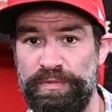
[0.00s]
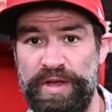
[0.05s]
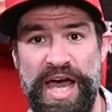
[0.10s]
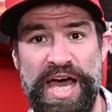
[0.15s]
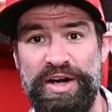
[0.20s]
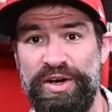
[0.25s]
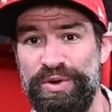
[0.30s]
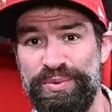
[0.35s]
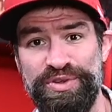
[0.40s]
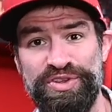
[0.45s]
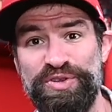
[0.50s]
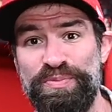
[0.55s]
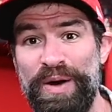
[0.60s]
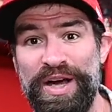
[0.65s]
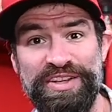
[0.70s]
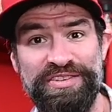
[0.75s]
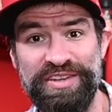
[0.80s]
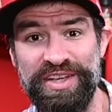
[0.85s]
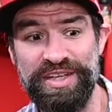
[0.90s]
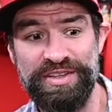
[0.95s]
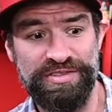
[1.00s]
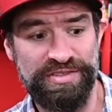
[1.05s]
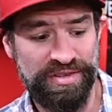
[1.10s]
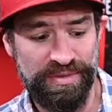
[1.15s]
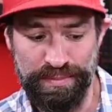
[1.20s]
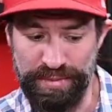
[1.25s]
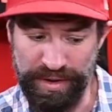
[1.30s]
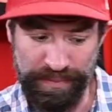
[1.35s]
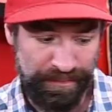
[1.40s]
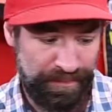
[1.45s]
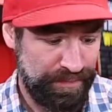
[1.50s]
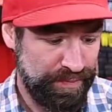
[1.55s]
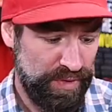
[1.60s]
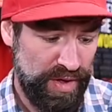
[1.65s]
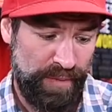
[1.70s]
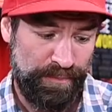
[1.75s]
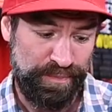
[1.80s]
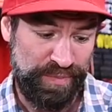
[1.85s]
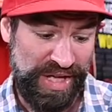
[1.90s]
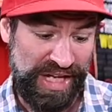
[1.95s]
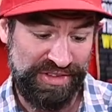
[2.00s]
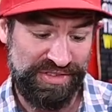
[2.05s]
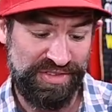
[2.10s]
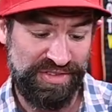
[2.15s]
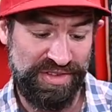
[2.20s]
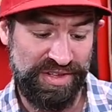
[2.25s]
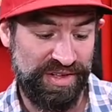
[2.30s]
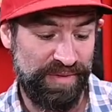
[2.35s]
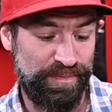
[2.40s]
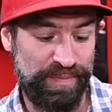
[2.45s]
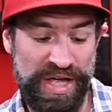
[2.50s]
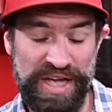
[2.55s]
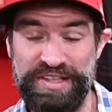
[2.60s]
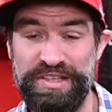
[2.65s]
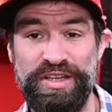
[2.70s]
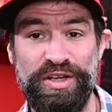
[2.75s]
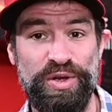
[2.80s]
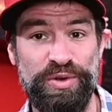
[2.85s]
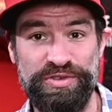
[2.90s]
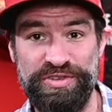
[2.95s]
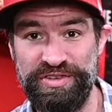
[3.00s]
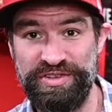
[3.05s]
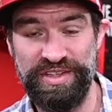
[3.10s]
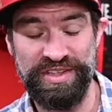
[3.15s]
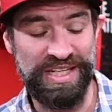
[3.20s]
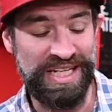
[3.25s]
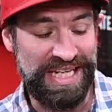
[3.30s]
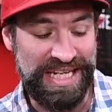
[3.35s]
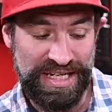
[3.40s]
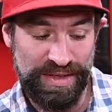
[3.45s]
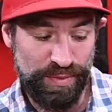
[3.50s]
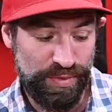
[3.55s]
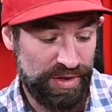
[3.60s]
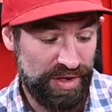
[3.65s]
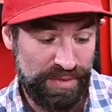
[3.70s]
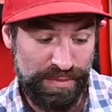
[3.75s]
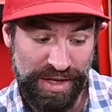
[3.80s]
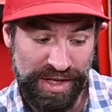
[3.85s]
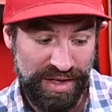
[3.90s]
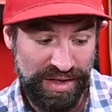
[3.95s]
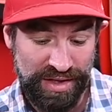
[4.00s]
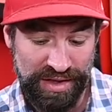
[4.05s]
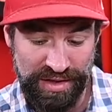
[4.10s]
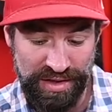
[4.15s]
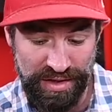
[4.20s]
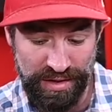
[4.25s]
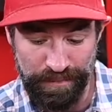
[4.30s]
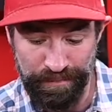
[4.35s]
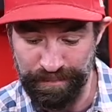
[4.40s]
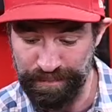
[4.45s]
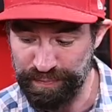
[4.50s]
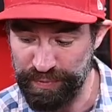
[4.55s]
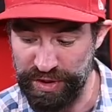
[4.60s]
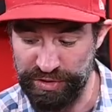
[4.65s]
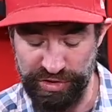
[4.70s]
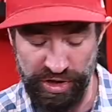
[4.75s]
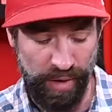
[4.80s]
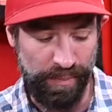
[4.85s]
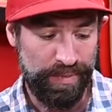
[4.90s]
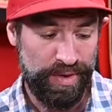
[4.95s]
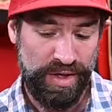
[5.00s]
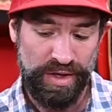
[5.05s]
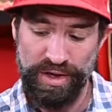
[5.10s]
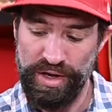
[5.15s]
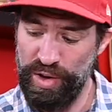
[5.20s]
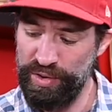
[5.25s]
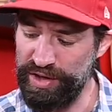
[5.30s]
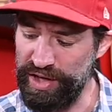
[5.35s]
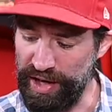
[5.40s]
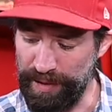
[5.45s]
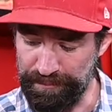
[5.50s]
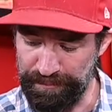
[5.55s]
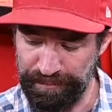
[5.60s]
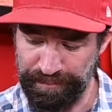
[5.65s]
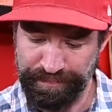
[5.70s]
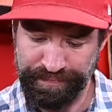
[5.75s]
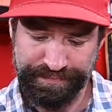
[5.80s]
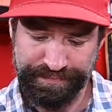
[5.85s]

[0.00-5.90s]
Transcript: I don't know what the spice is, but that's the that's the closest thing to heat we're going to be getting in here. So, okay.